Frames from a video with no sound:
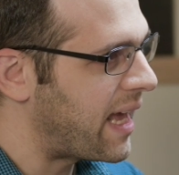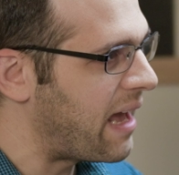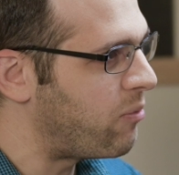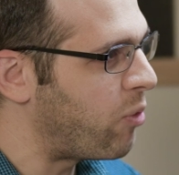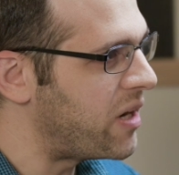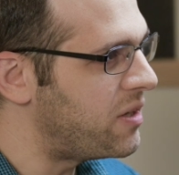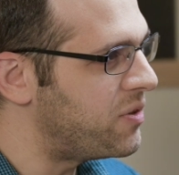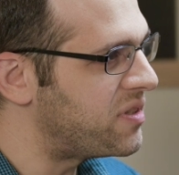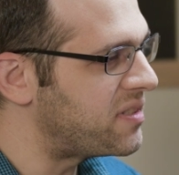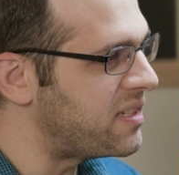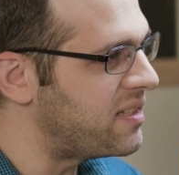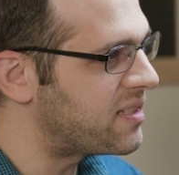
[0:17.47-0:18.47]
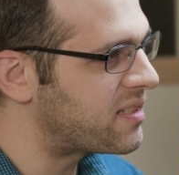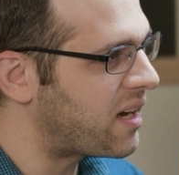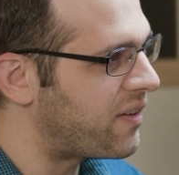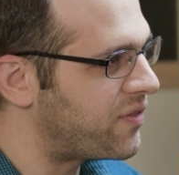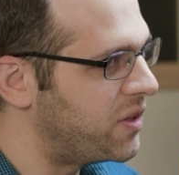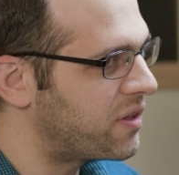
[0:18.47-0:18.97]
And when you see
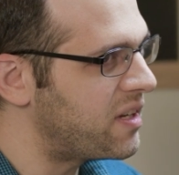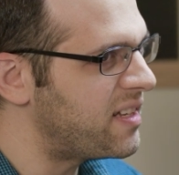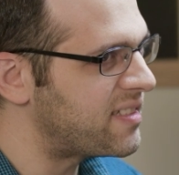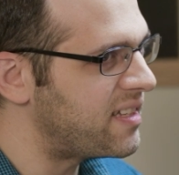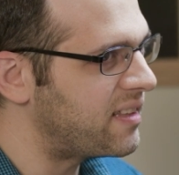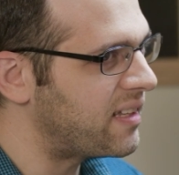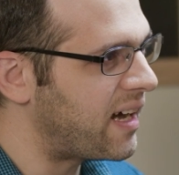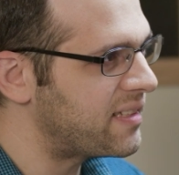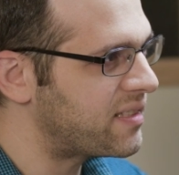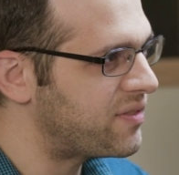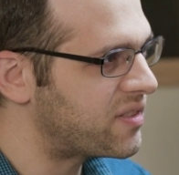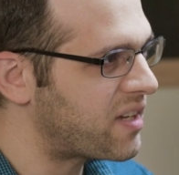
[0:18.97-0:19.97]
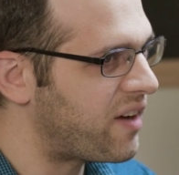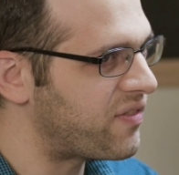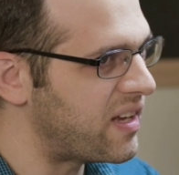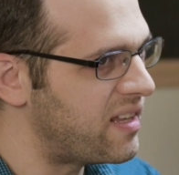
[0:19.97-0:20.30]
stuff, you're going to see lots of stuff